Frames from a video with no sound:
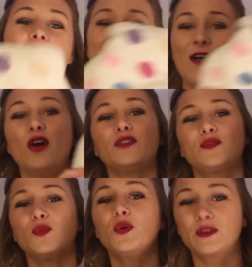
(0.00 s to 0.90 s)
a
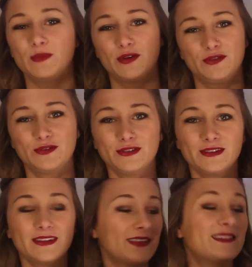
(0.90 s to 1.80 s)
hot water bottle.
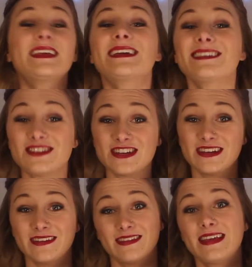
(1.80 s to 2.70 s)
This thing is genius.